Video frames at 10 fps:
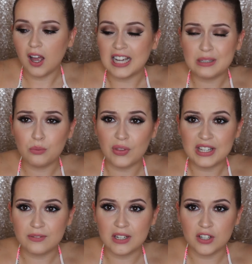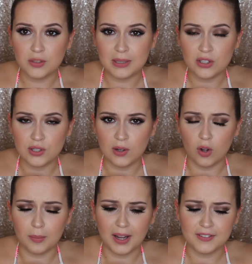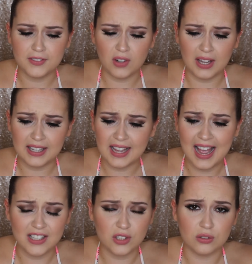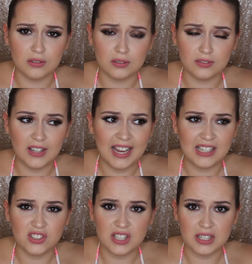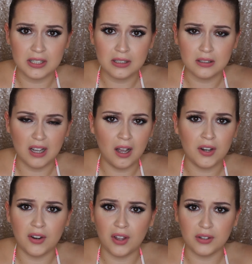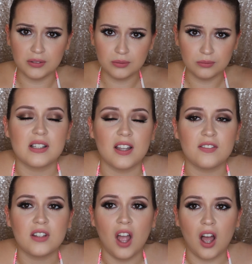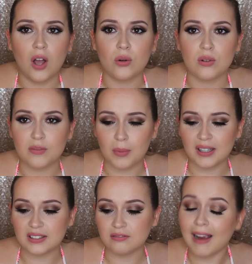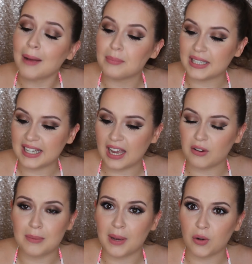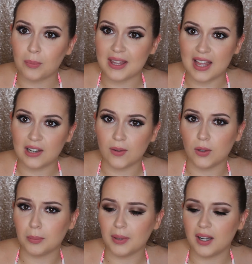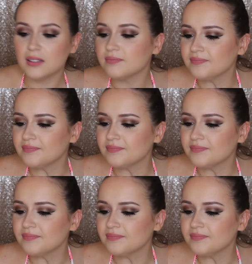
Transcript: I didn't want this video to be too long, but I feel like it has gone on for ages. I don't know. Once I've cut all of my rambling out, it might not be that long, but